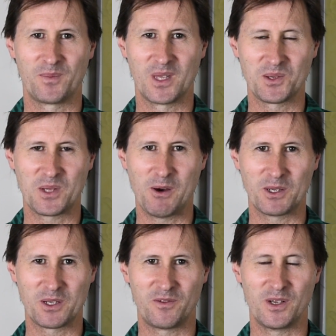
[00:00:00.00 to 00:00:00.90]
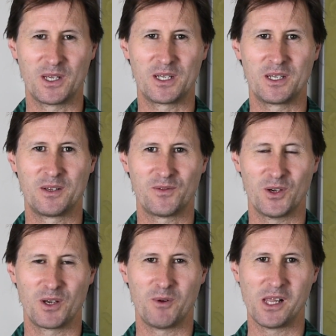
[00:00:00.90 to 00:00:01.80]
There's no one to fill in
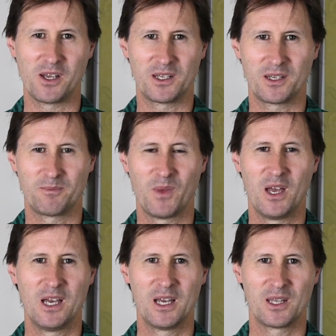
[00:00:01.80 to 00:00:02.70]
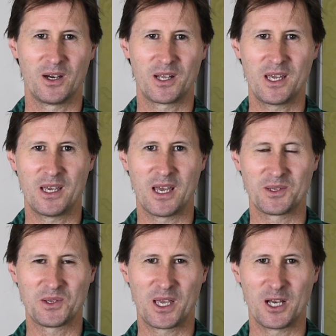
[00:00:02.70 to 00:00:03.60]
for you while you're not here.
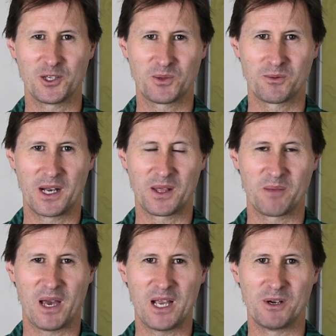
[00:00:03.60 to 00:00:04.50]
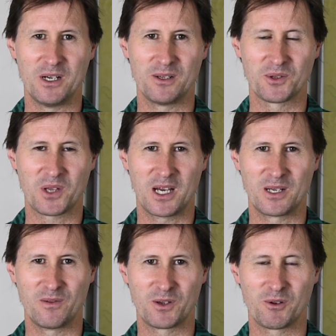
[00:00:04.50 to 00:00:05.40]
And seeing I was running the payroll, it was
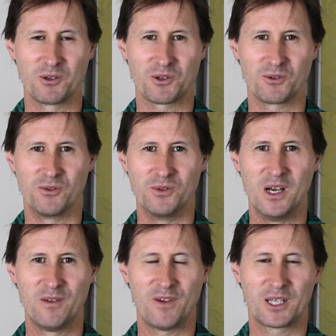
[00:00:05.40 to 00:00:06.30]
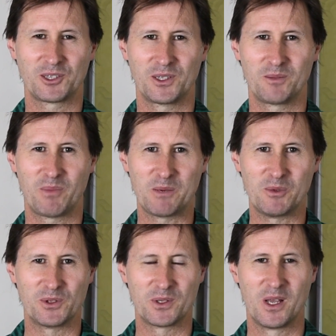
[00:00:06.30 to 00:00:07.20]
kind of a crucial function.
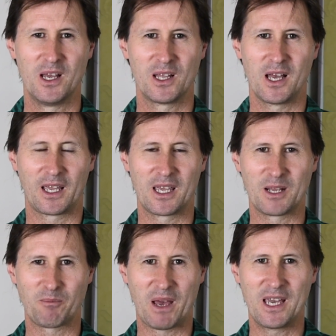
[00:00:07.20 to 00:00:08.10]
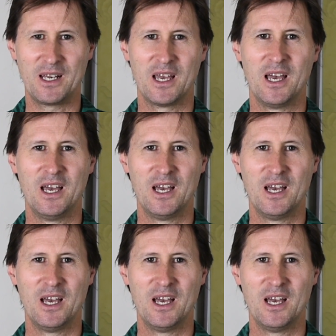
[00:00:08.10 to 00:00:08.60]
People like getting paid.